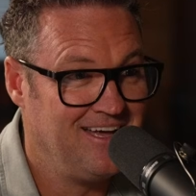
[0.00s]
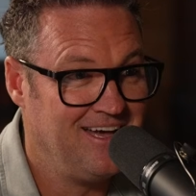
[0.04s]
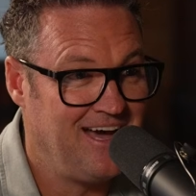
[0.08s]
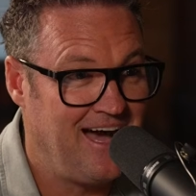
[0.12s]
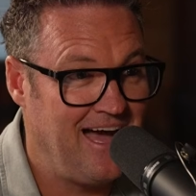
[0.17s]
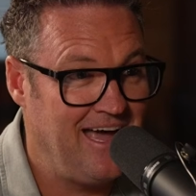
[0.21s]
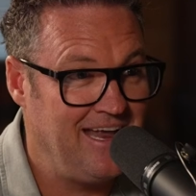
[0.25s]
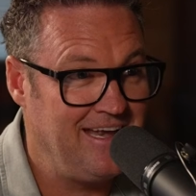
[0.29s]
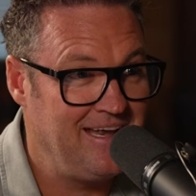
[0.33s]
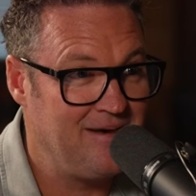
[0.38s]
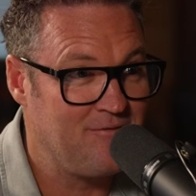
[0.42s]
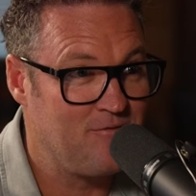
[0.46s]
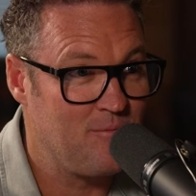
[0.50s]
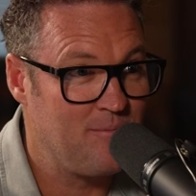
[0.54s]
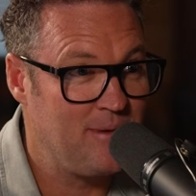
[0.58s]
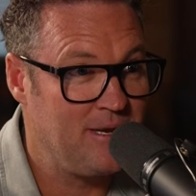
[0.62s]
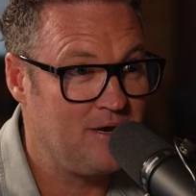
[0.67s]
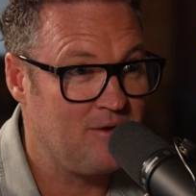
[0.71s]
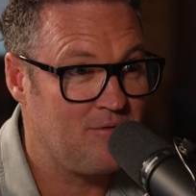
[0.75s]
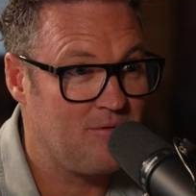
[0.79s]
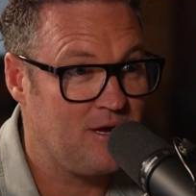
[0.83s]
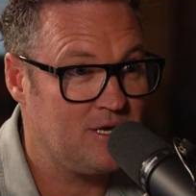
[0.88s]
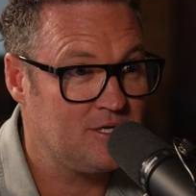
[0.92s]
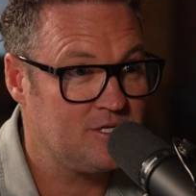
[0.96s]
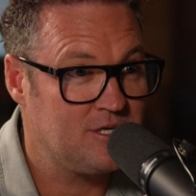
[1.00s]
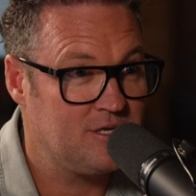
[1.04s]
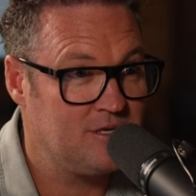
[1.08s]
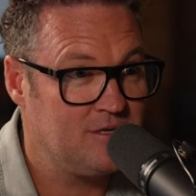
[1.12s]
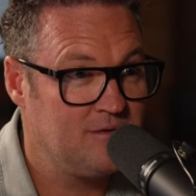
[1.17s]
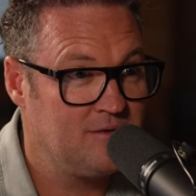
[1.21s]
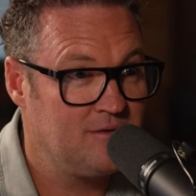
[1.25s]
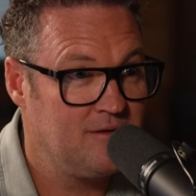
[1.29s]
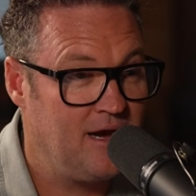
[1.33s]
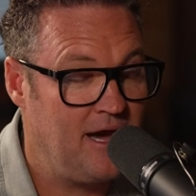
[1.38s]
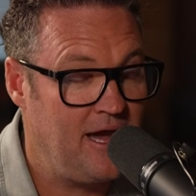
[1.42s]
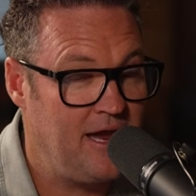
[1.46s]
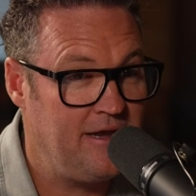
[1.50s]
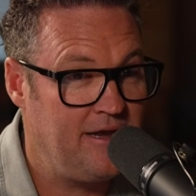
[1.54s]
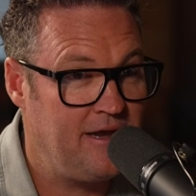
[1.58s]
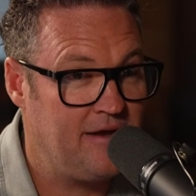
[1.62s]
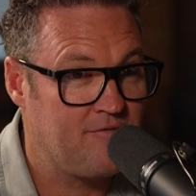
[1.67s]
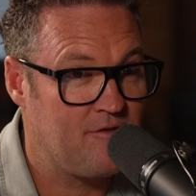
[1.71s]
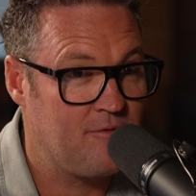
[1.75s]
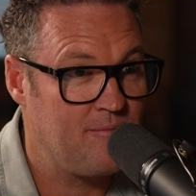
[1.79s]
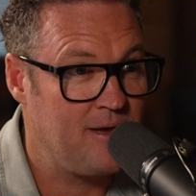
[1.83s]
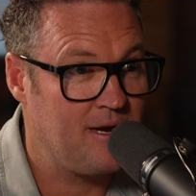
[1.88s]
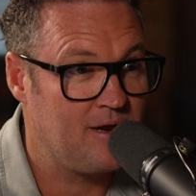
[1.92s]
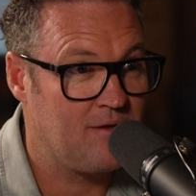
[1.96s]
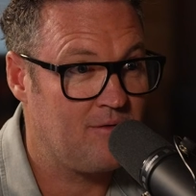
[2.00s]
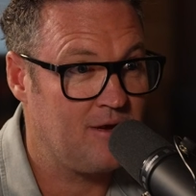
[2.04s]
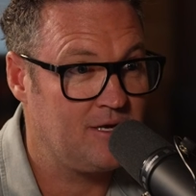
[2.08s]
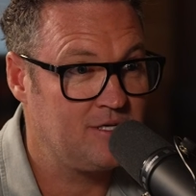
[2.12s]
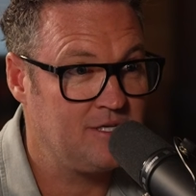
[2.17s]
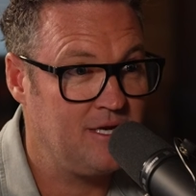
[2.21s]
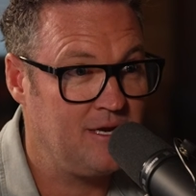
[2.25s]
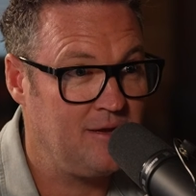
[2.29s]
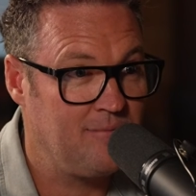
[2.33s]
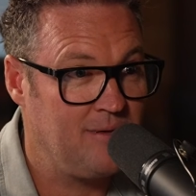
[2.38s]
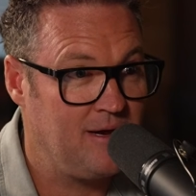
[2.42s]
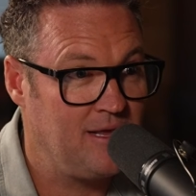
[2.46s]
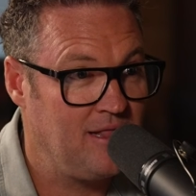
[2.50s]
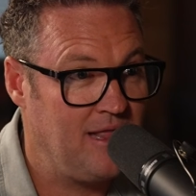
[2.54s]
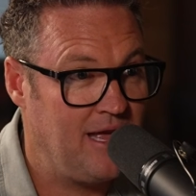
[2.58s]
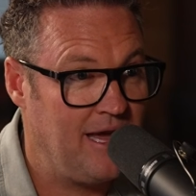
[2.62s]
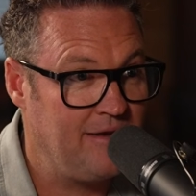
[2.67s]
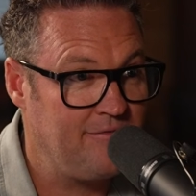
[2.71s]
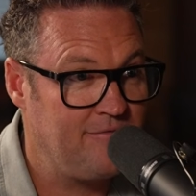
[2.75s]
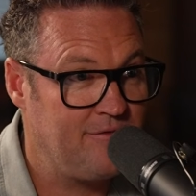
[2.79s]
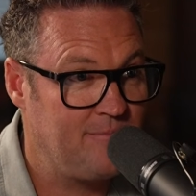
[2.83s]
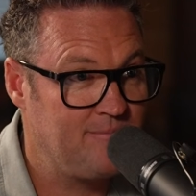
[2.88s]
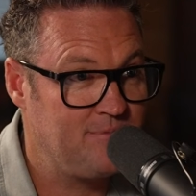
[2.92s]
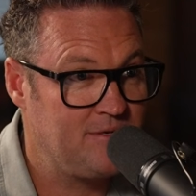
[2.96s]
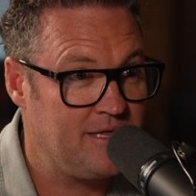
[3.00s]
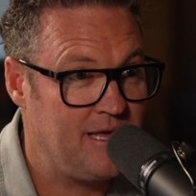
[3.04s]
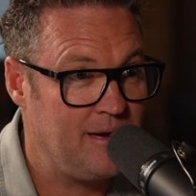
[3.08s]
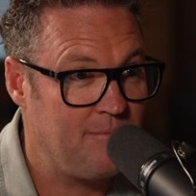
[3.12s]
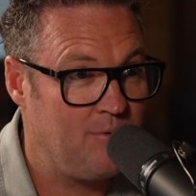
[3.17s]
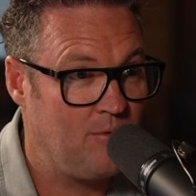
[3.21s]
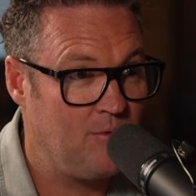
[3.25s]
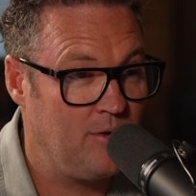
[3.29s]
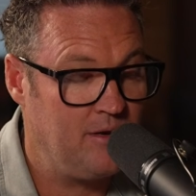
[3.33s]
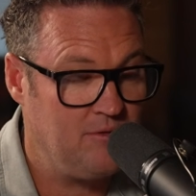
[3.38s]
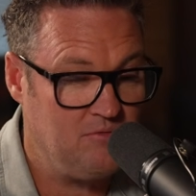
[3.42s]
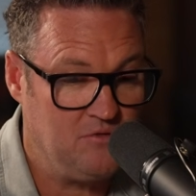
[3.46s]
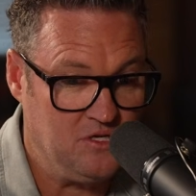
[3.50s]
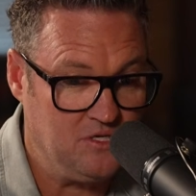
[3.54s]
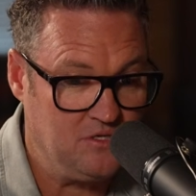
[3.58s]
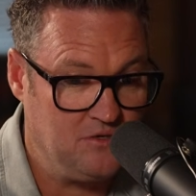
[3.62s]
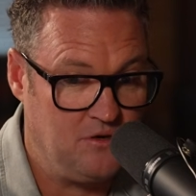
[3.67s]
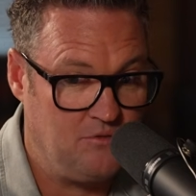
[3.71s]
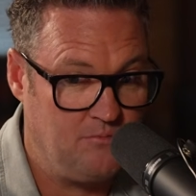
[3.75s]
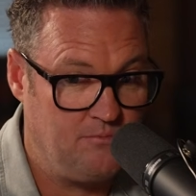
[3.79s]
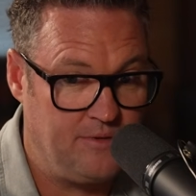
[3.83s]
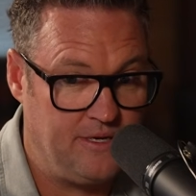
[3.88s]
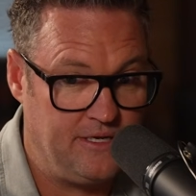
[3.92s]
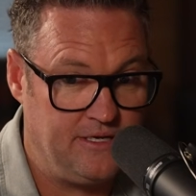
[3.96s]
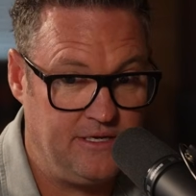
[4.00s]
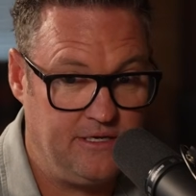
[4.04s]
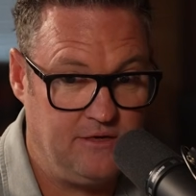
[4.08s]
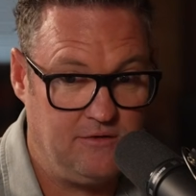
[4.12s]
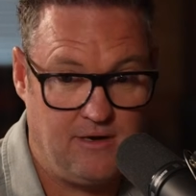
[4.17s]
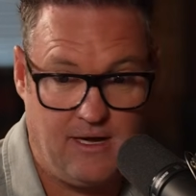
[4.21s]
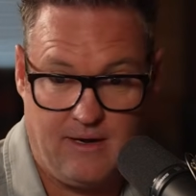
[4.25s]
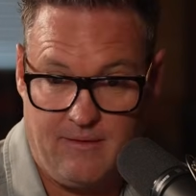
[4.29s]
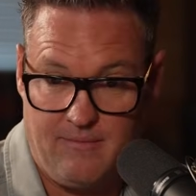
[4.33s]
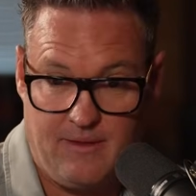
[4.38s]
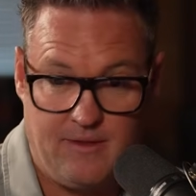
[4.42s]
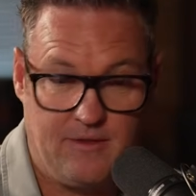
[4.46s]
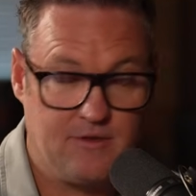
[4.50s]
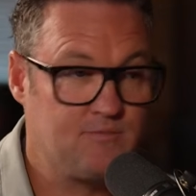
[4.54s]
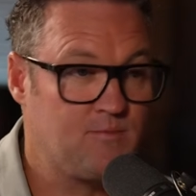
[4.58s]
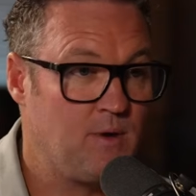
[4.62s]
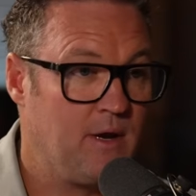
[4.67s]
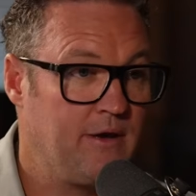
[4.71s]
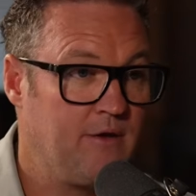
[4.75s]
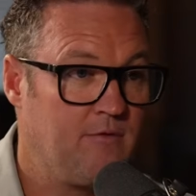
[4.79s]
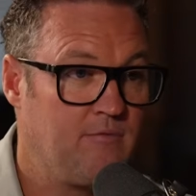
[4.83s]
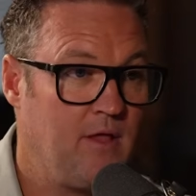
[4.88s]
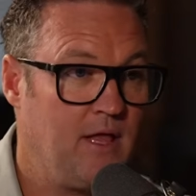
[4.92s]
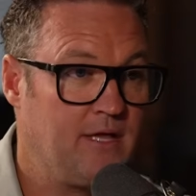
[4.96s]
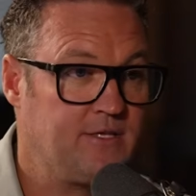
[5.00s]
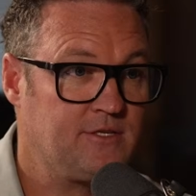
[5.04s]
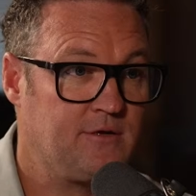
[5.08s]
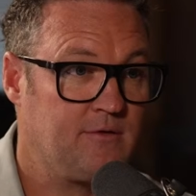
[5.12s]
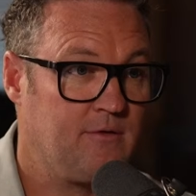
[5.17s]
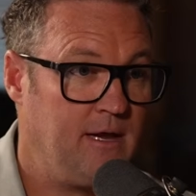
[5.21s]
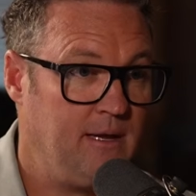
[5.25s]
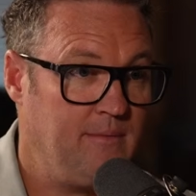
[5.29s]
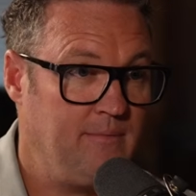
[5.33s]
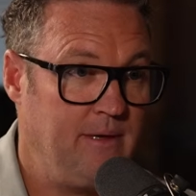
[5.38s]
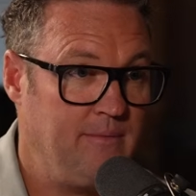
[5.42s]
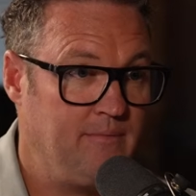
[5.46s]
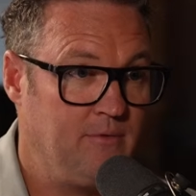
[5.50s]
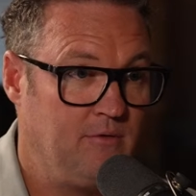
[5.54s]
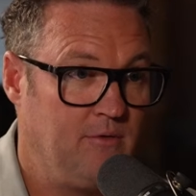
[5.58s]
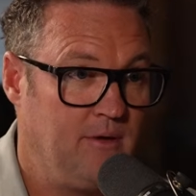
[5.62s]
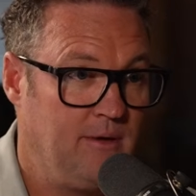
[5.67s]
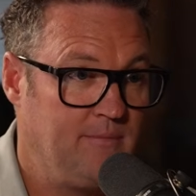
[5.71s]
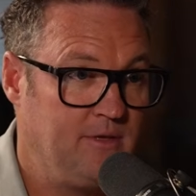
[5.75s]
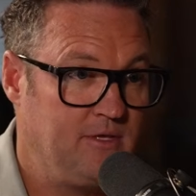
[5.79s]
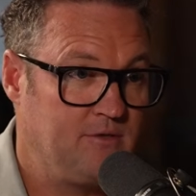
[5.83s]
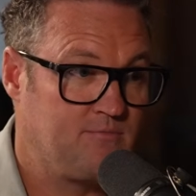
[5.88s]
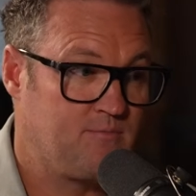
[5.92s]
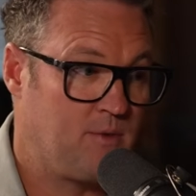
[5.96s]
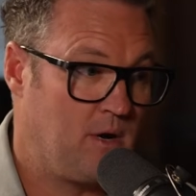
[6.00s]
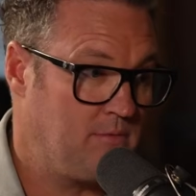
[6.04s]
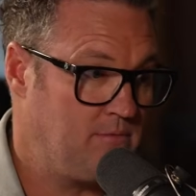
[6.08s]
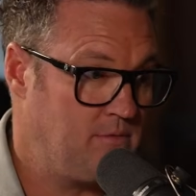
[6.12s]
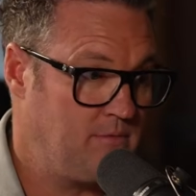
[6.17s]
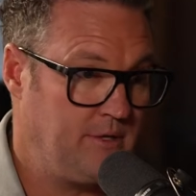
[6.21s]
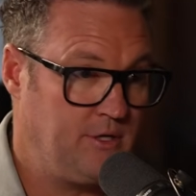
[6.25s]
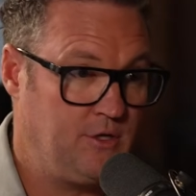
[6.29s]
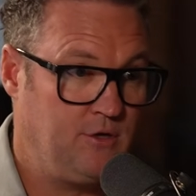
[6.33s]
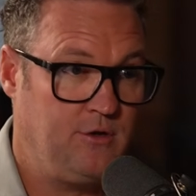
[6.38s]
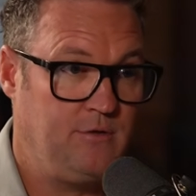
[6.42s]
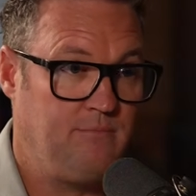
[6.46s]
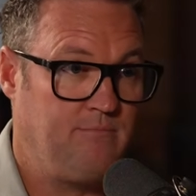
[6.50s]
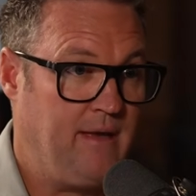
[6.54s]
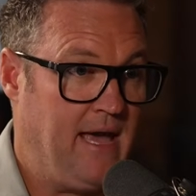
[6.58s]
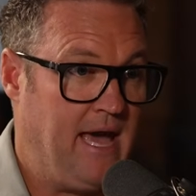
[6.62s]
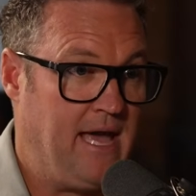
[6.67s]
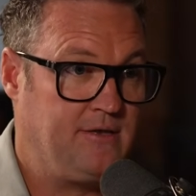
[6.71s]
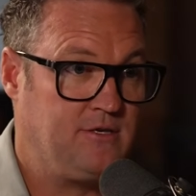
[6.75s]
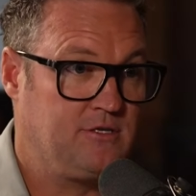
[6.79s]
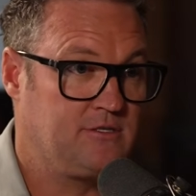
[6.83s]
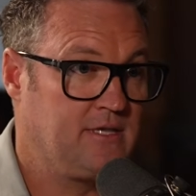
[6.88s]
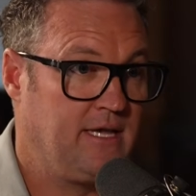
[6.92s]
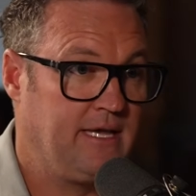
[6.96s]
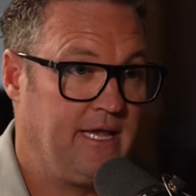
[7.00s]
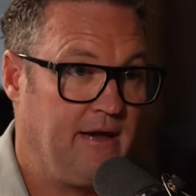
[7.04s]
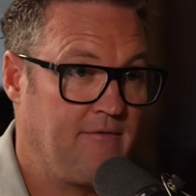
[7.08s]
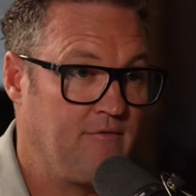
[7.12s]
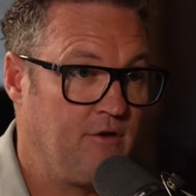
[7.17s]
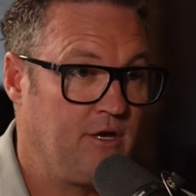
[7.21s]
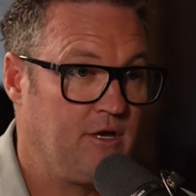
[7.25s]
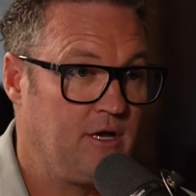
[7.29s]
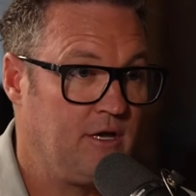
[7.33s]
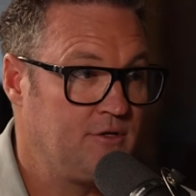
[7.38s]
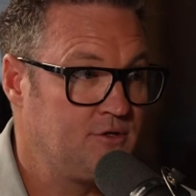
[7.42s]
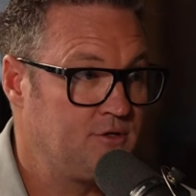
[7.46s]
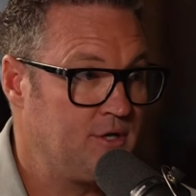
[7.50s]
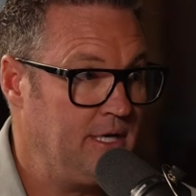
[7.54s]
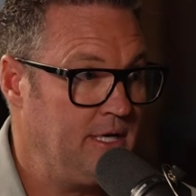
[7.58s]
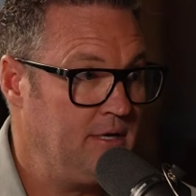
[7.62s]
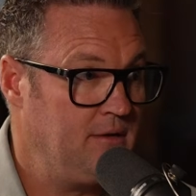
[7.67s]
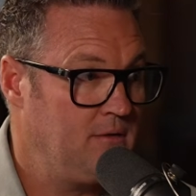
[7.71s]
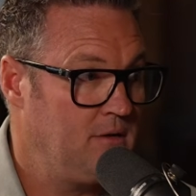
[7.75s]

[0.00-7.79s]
I had never been to Russia. I had never met a Russian in my life up to that point. No big deal. I mean, there's probably lots of great people. I mean, there's probably good and bad, just like every country.